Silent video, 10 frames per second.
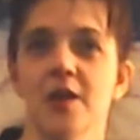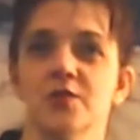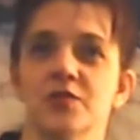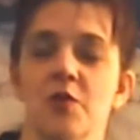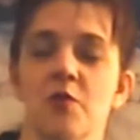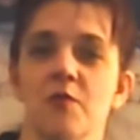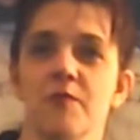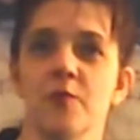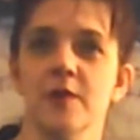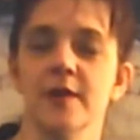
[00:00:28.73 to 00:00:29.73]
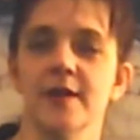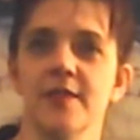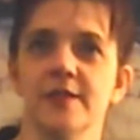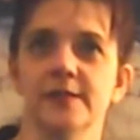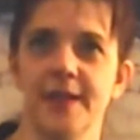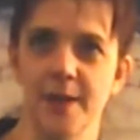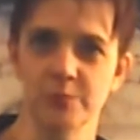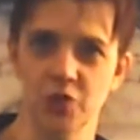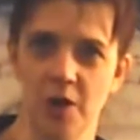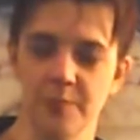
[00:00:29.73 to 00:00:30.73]
So for the lamb
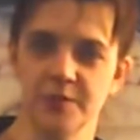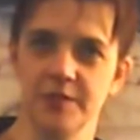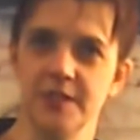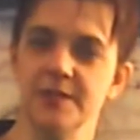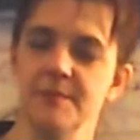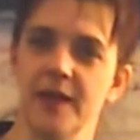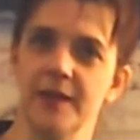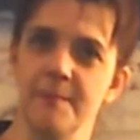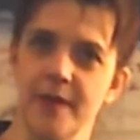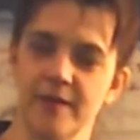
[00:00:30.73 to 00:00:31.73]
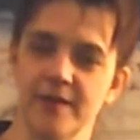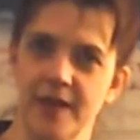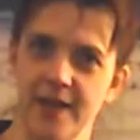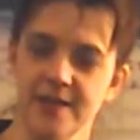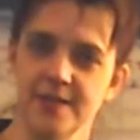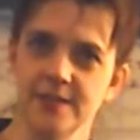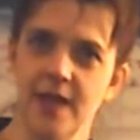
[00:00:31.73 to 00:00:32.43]
chops, you need to make a marinade